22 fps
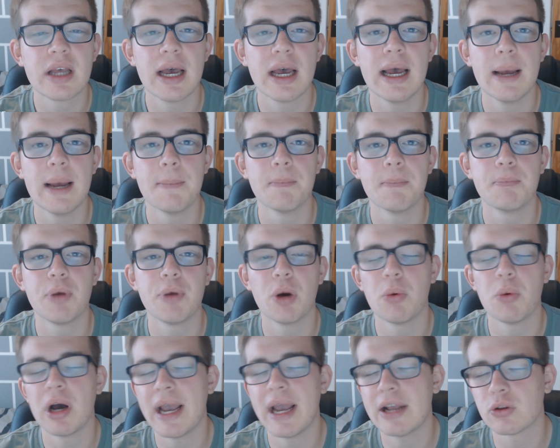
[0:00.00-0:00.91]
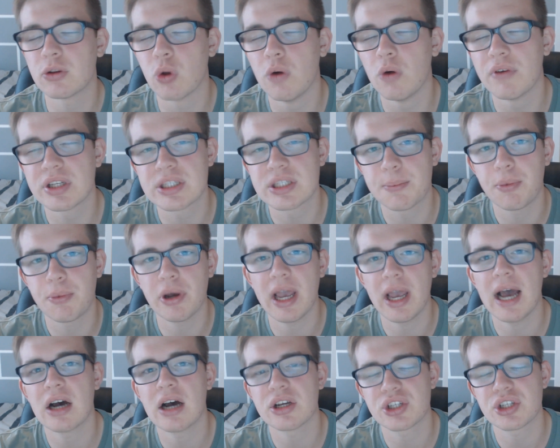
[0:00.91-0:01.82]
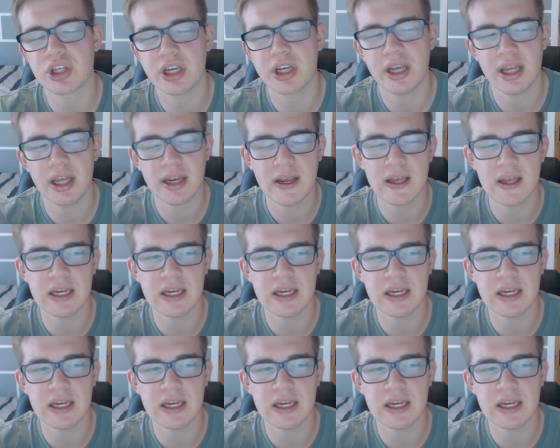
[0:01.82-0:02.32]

But we're heading over to play Alashkert